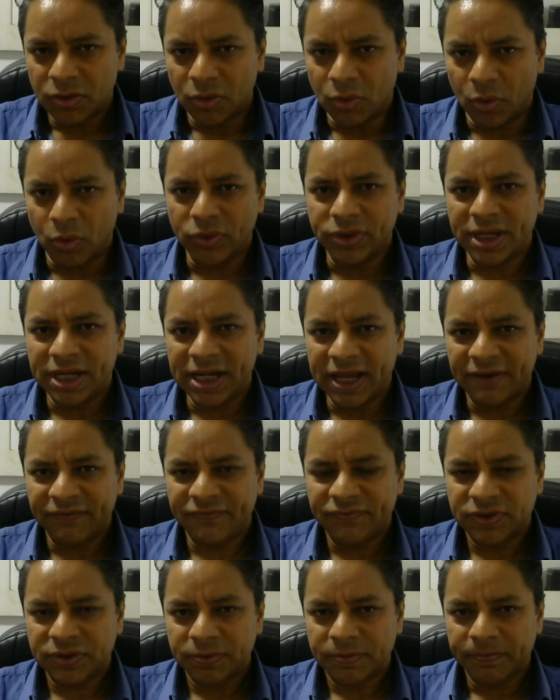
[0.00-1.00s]
or the
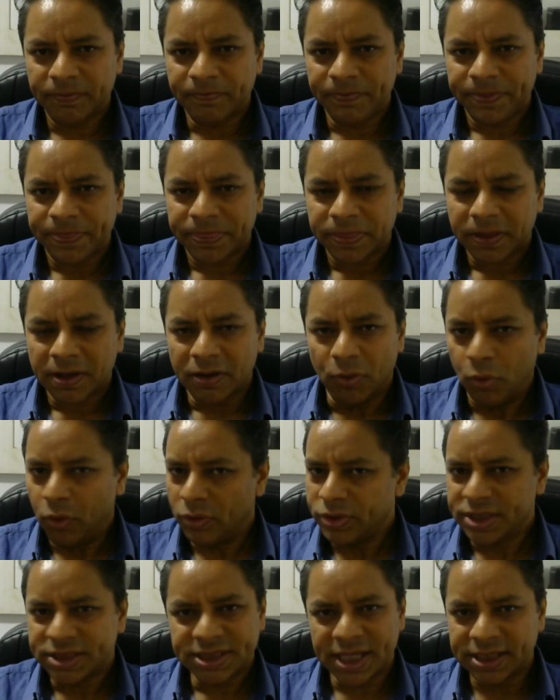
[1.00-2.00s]
left or
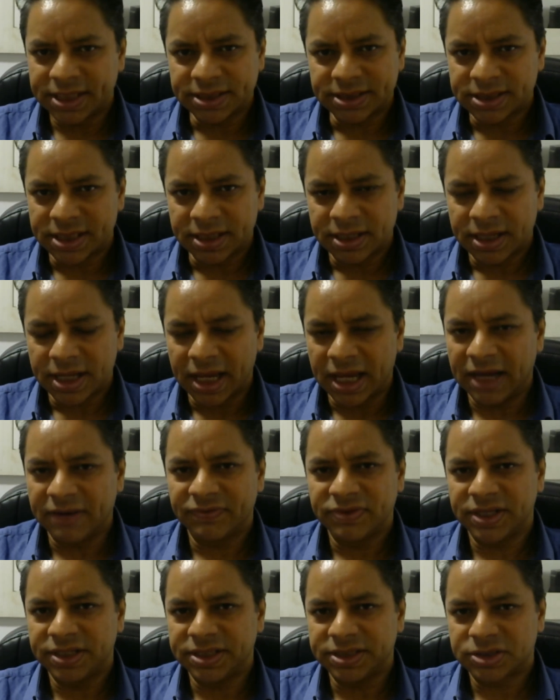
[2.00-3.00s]
the centre,
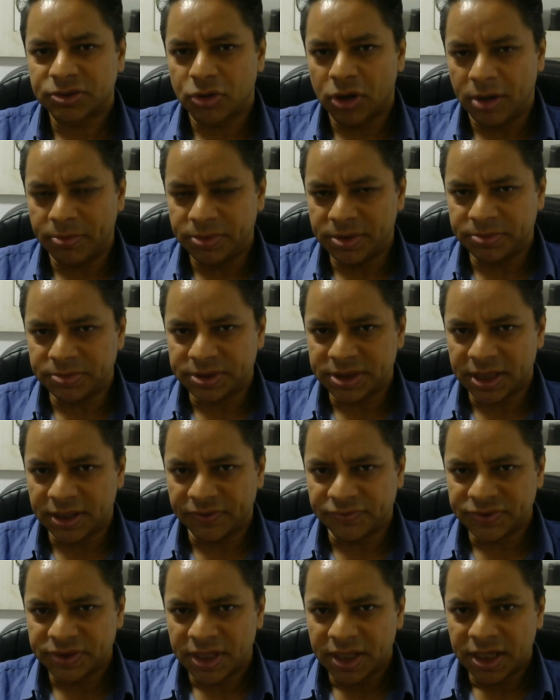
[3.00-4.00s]
however they describe
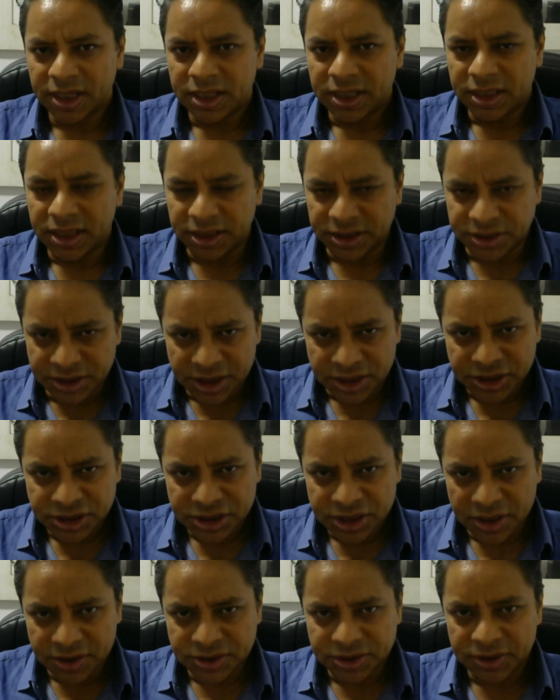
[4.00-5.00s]
themselves, it just
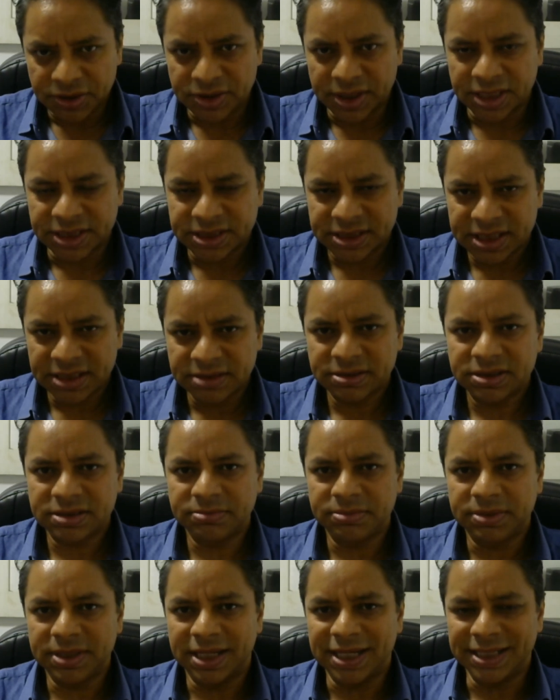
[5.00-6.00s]
shows you there seems to
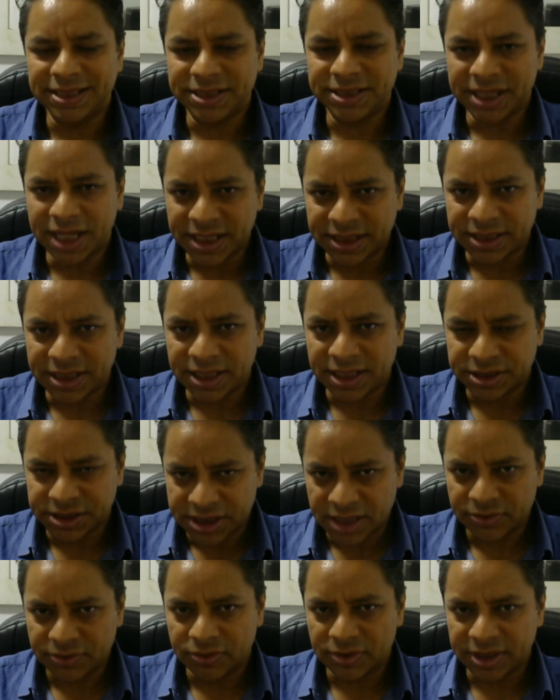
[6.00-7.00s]
be an agenda,
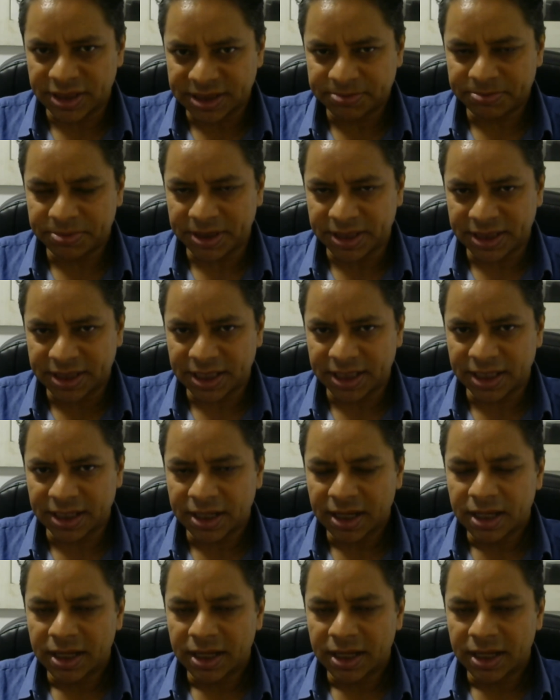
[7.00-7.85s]
generally speaking,